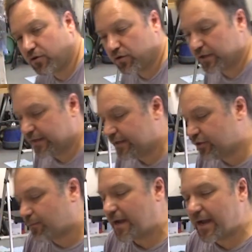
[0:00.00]
hole, and in
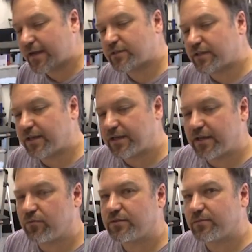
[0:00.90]
your package that you
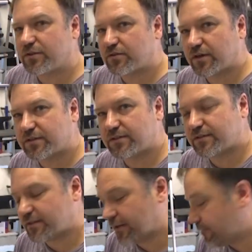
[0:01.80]
get with some instructions and
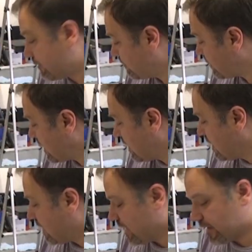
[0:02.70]
stuff,
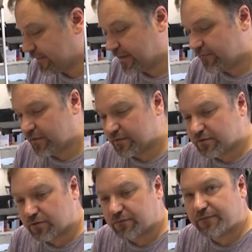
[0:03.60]
they give you this
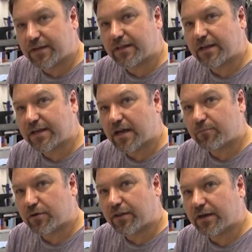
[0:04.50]
little fitting that you got to
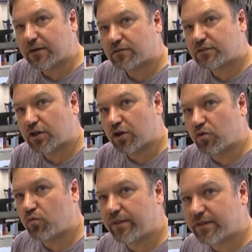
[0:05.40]
put in there.
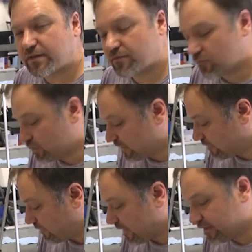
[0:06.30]
So when
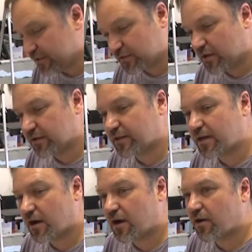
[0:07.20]
it's finally installed in the
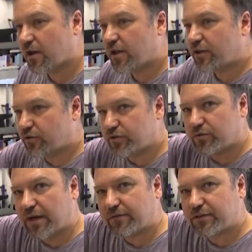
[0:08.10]
car, you
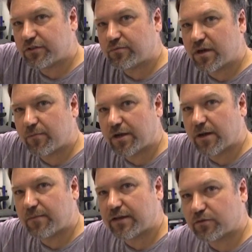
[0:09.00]
do have a tube coming
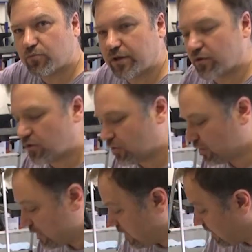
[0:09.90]
up as a breather
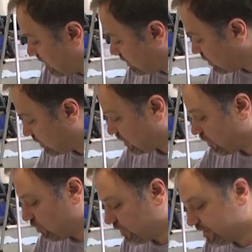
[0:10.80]
hole, just
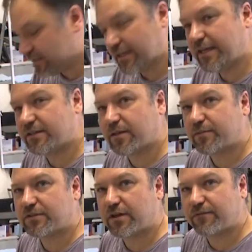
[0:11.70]
so when this thing heats up
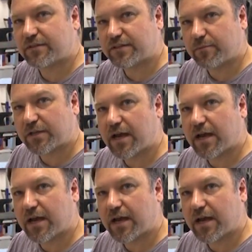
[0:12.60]
and stuff, it's able to